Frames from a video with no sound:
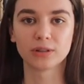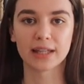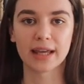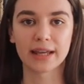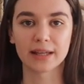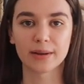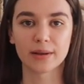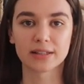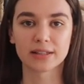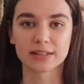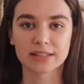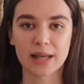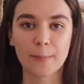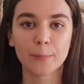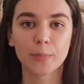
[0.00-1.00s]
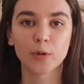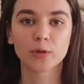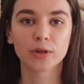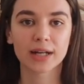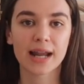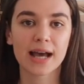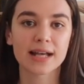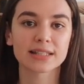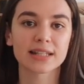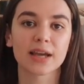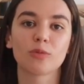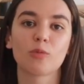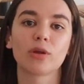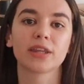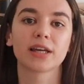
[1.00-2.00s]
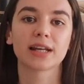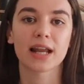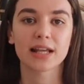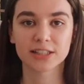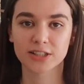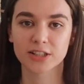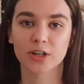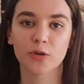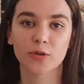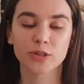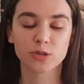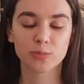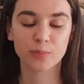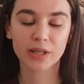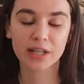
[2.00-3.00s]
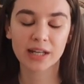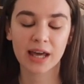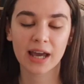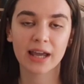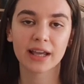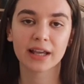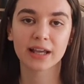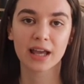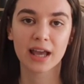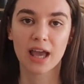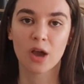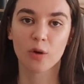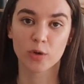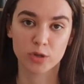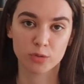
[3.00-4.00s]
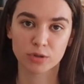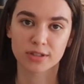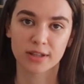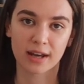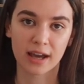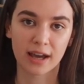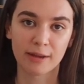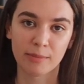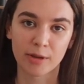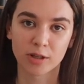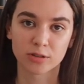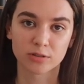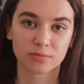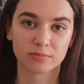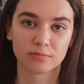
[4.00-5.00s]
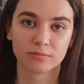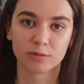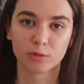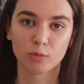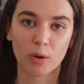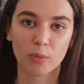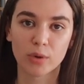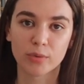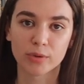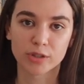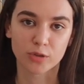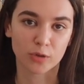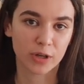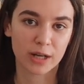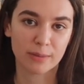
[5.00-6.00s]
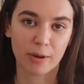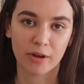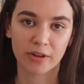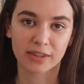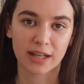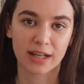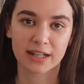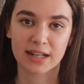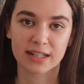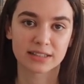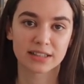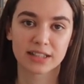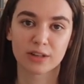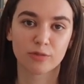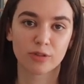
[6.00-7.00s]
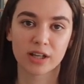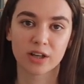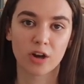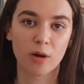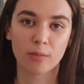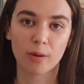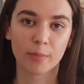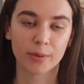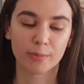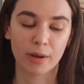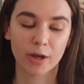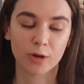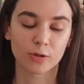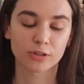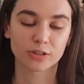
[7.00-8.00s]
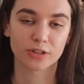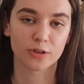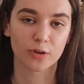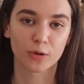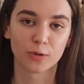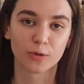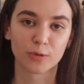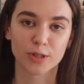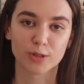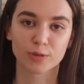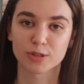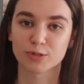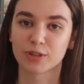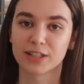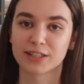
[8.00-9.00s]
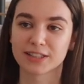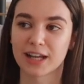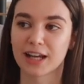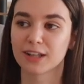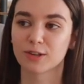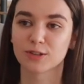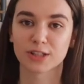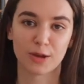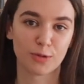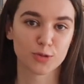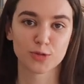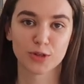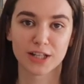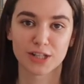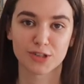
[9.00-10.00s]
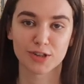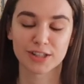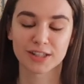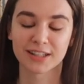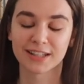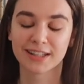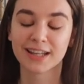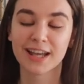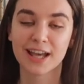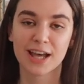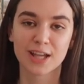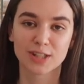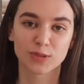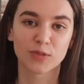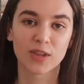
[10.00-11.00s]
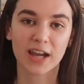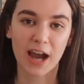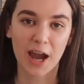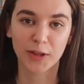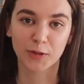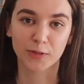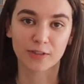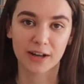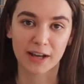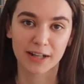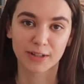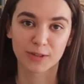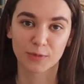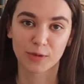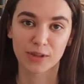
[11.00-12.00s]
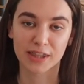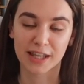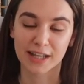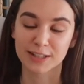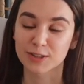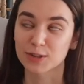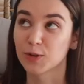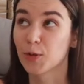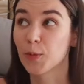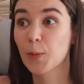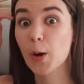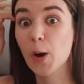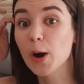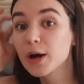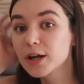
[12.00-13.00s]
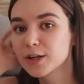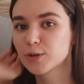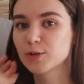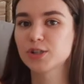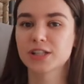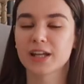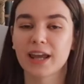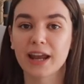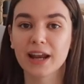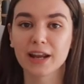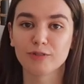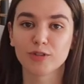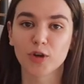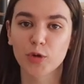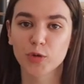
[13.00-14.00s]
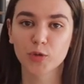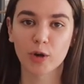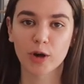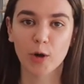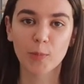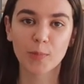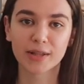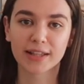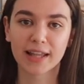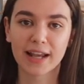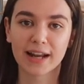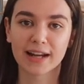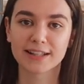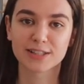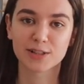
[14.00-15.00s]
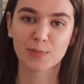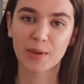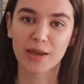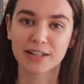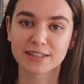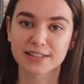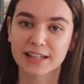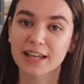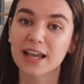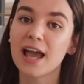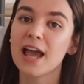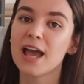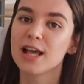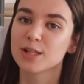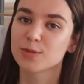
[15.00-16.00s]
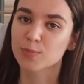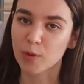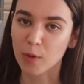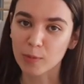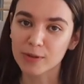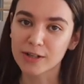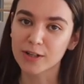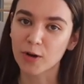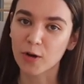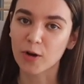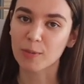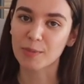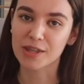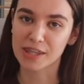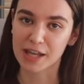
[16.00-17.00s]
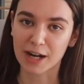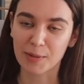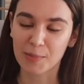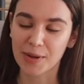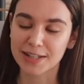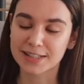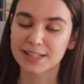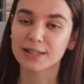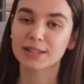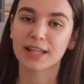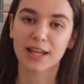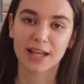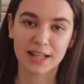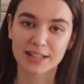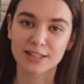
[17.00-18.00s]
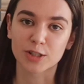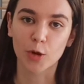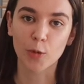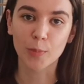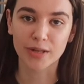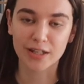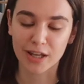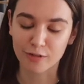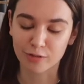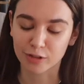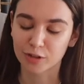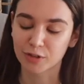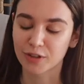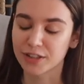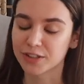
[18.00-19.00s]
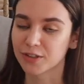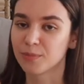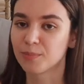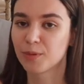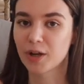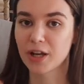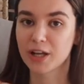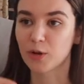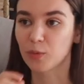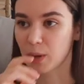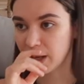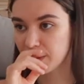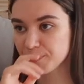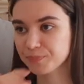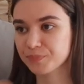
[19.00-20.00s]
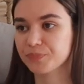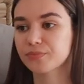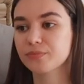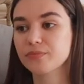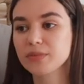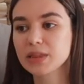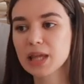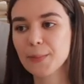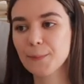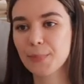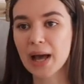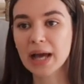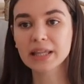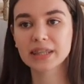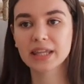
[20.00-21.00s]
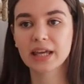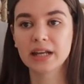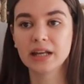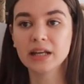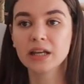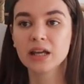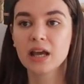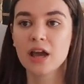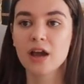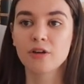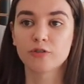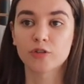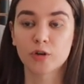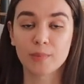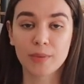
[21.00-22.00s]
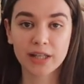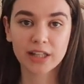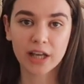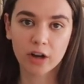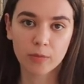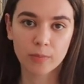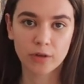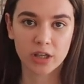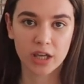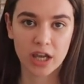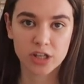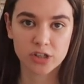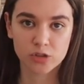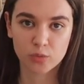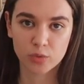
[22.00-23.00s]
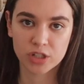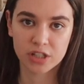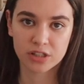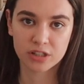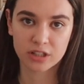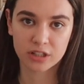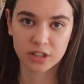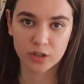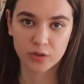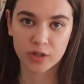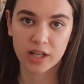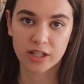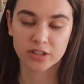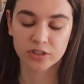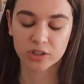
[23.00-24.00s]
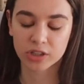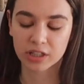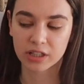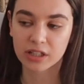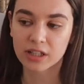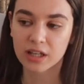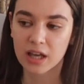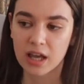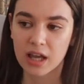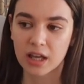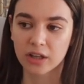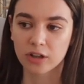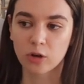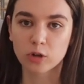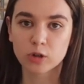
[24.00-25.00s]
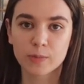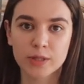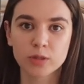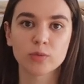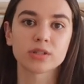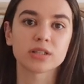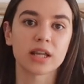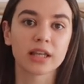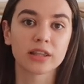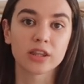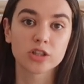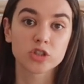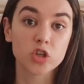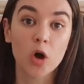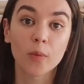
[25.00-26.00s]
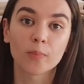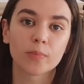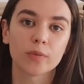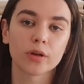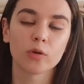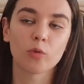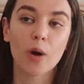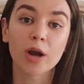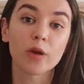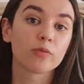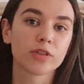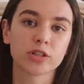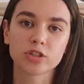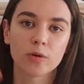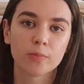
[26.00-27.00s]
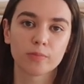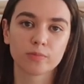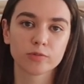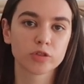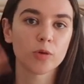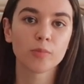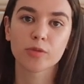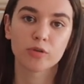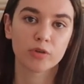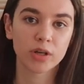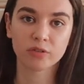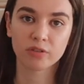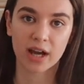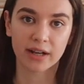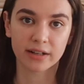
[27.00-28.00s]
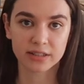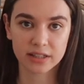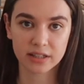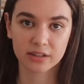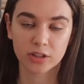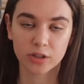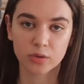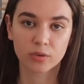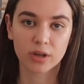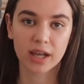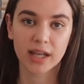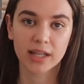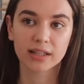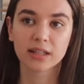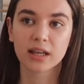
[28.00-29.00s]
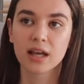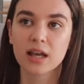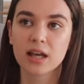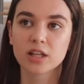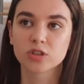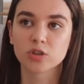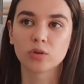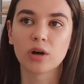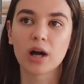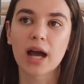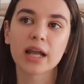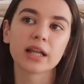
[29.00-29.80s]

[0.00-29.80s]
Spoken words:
like sample class, like what the classes are going to be like, which was a lie, because what we were talking about in that class didn't really come up in my course at all, which was really sad because it was really interesting. So they kind of lied with that, so no shade. If you go to an open day and it's amazing, it's probably not gonna be that amazing. It's an open day for a reason. But anyway, back then, for media and communications, which is the degree I studied, Goldsmiths was like the top three ranked in the UK. So